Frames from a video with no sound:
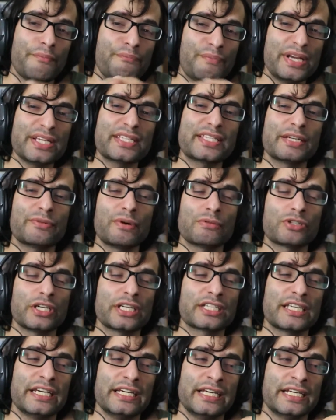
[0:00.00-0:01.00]
Basically what I'm
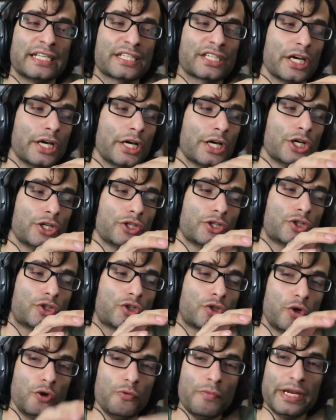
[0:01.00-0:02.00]
trying to say is,
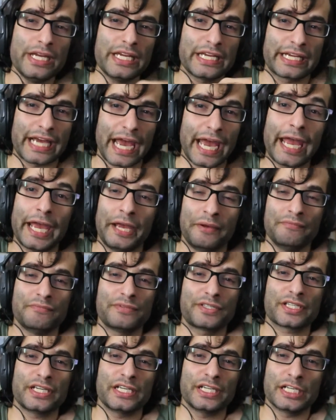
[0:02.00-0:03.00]
too many
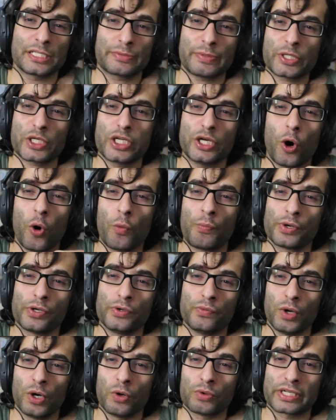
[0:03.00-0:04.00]
games, especially
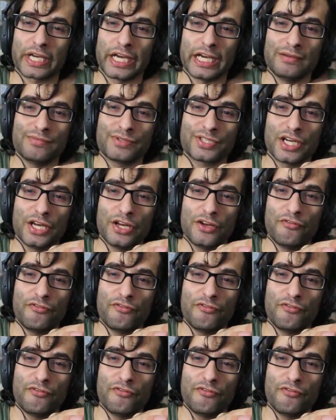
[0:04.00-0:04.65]
open world games,